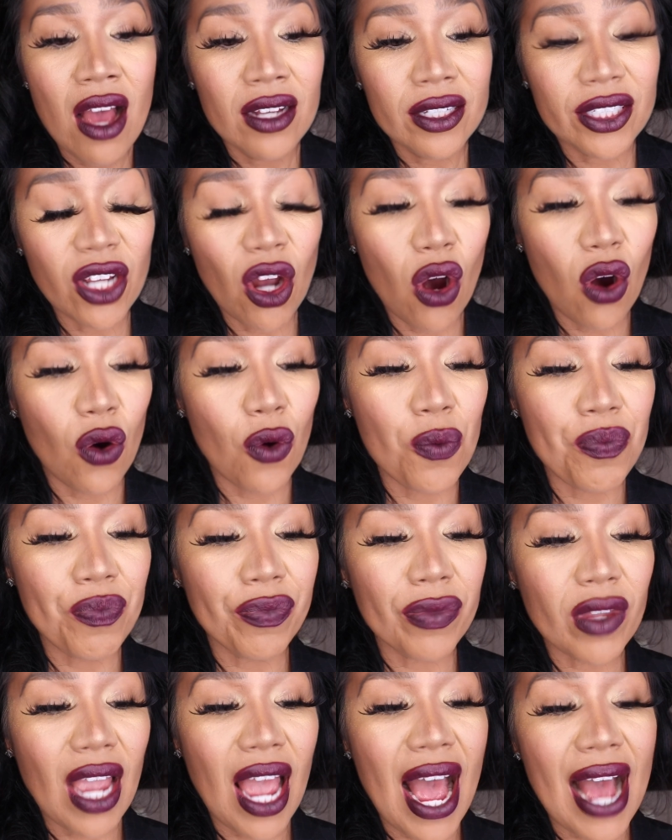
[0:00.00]
So
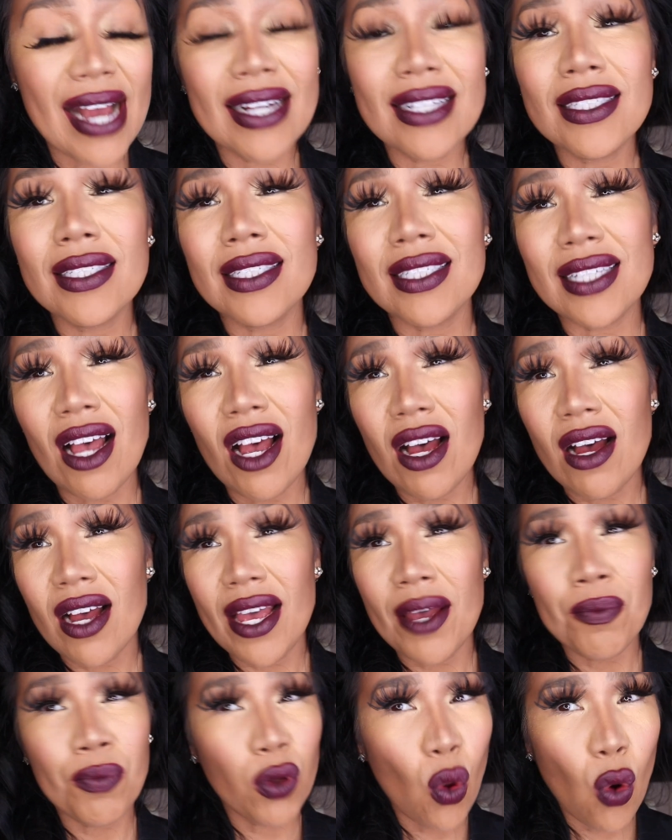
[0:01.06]
as
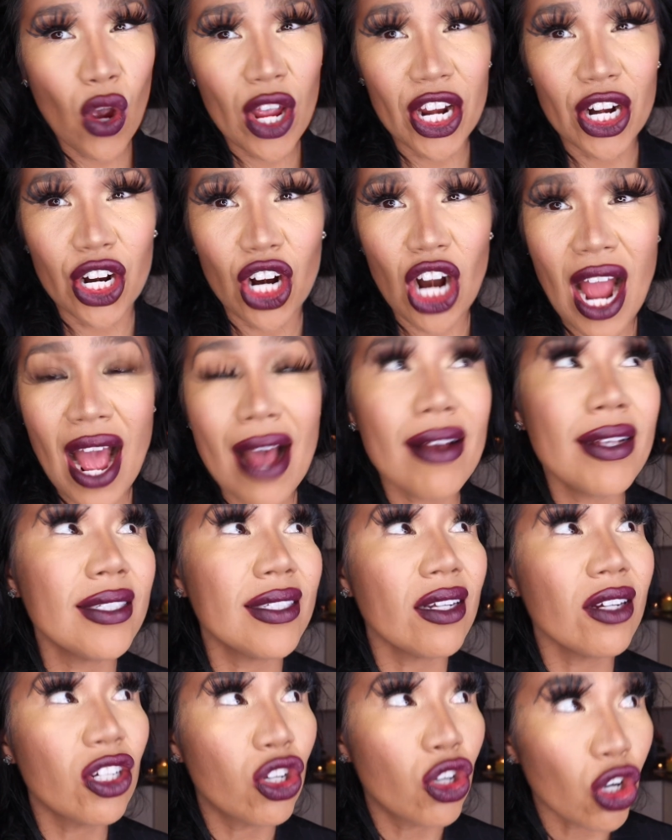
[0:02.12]
an employer, as
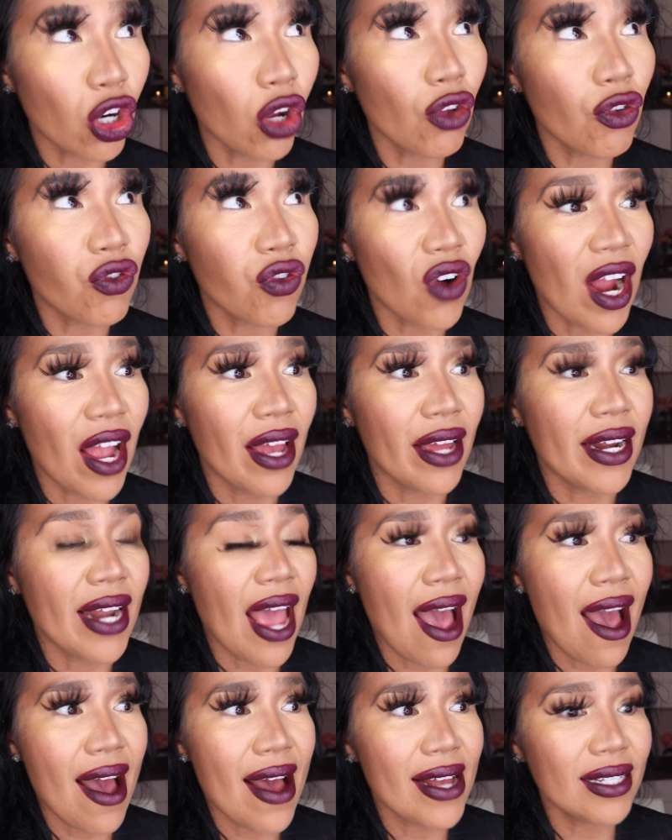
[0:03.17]
a girlfriend,
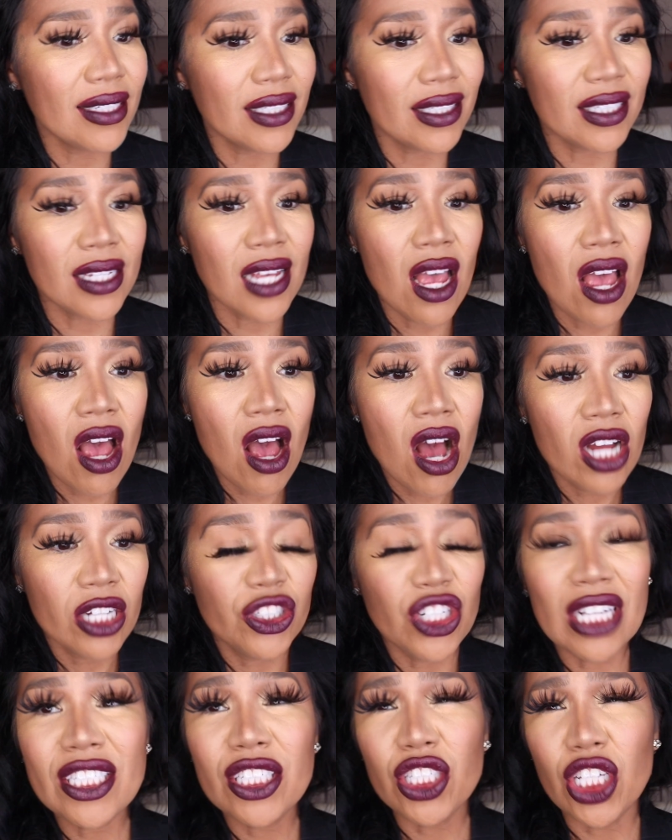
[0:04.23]
as
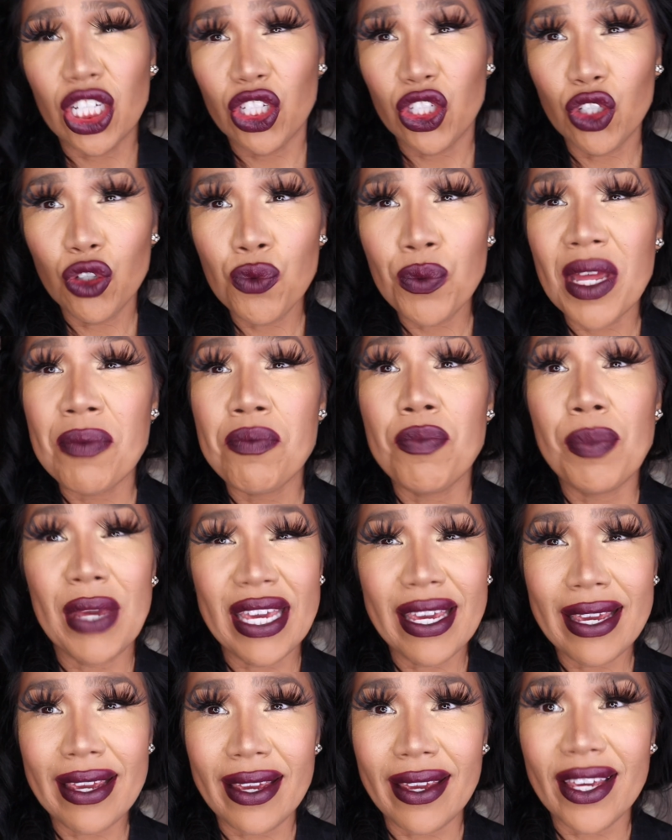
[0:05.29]
just a human
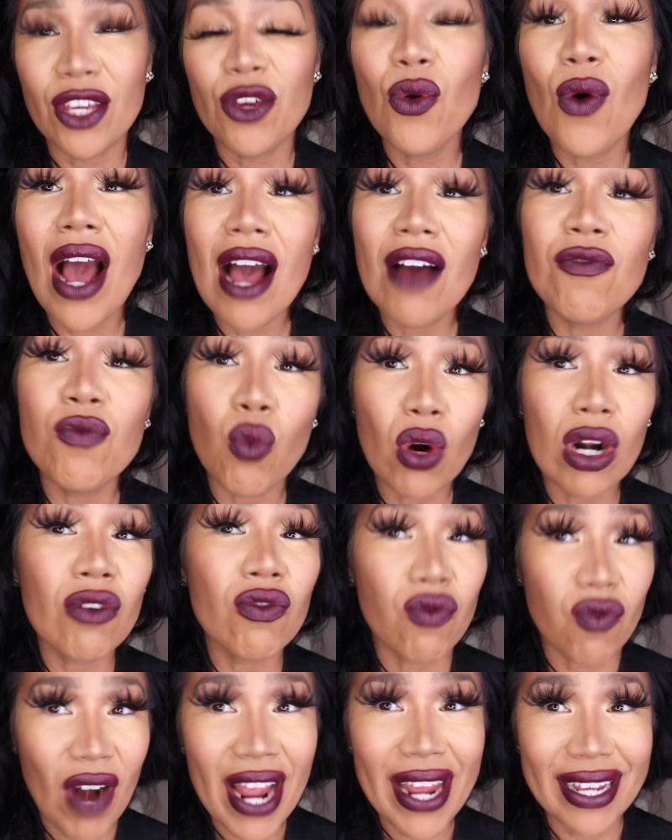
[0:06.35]
being, you have more
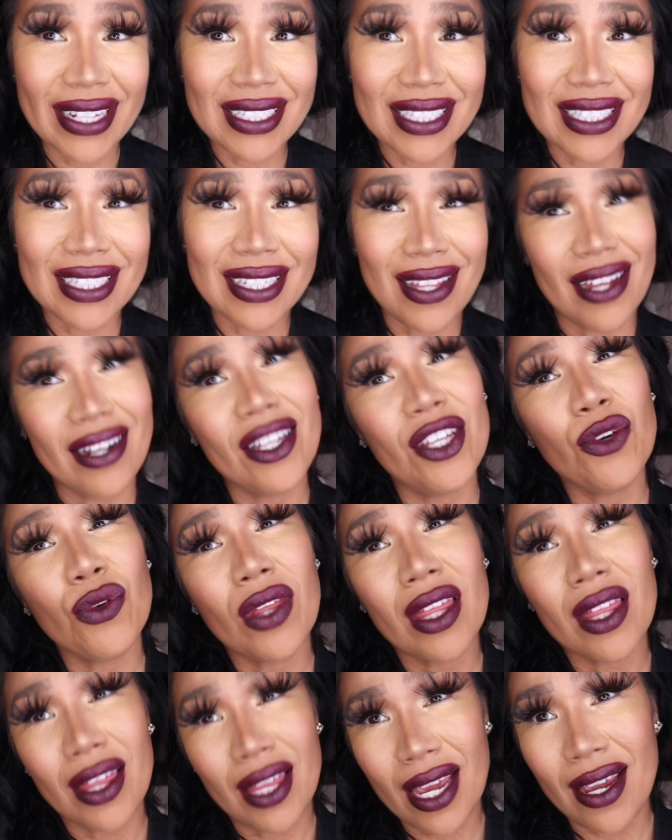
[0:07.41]
rights than you
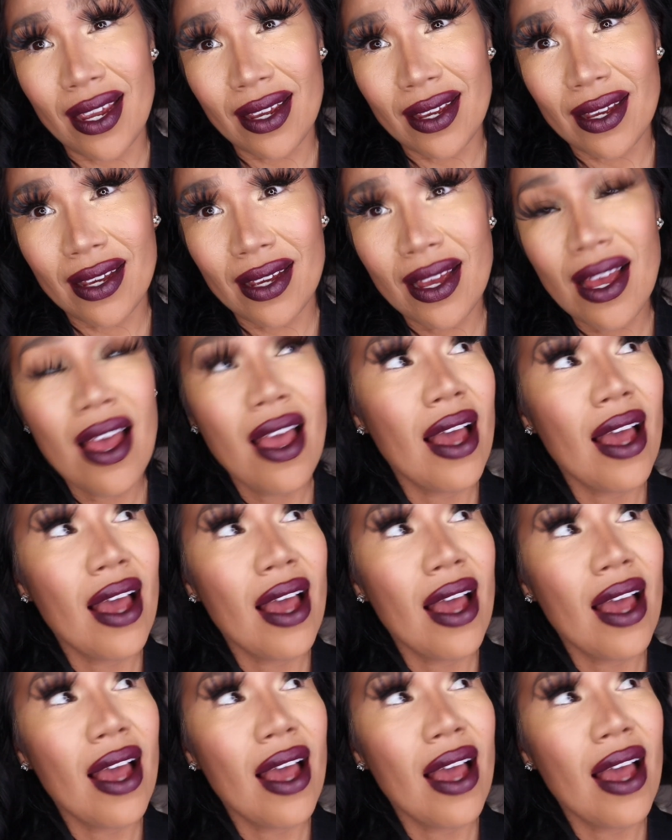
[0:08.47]
think.